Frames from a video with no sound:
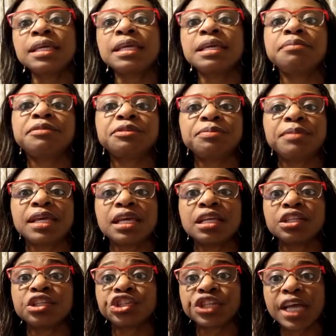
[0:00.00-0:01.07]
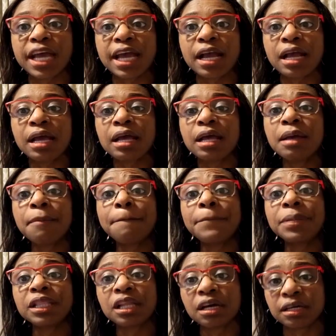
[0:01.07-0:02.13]
keeps me in check,
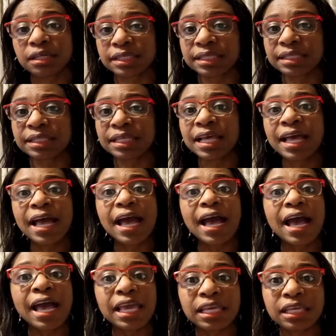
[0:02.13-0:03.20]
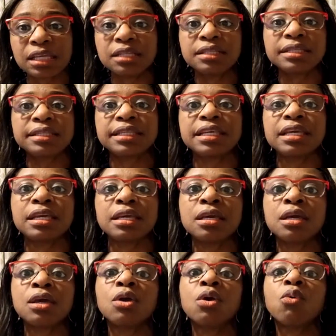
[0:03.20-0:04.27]
plus I can
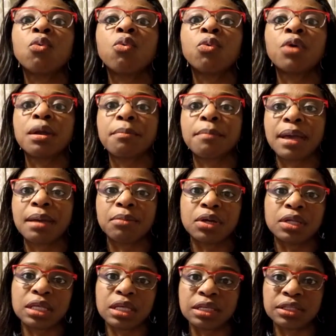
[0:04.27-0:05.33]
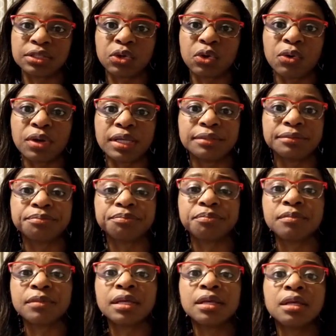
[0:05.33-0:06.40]
see where my money is going.
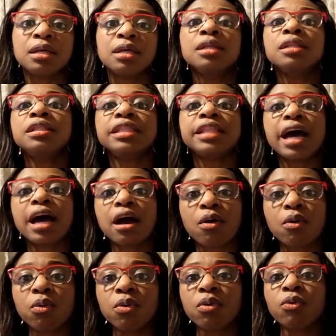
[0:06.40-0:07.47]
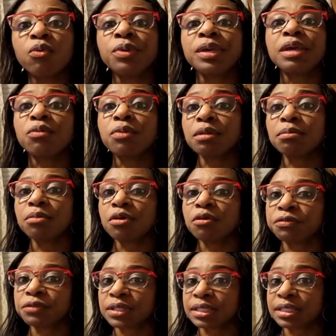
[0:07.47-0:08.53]
Now we will
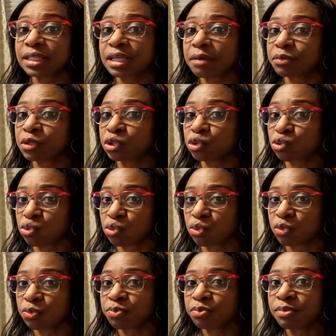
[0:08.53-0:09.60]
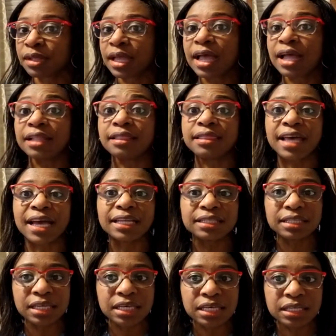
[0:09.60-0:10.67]
move to step two, and that
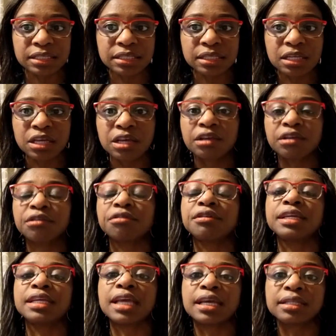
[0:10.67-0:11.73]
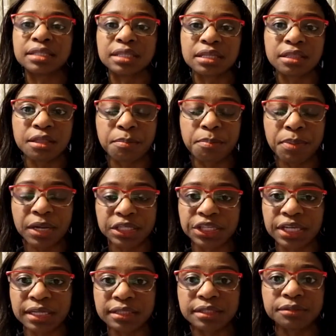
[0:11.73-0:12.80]
is creating the
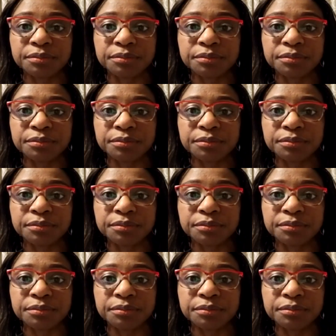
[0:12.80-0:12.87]
budget.